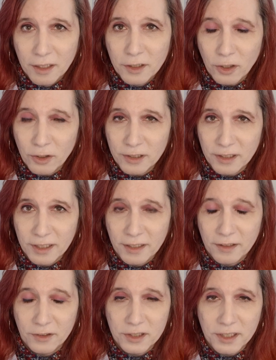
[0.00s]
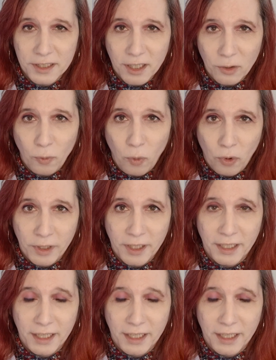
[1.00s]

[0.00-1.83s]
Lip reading: Currently, there is a yellow warning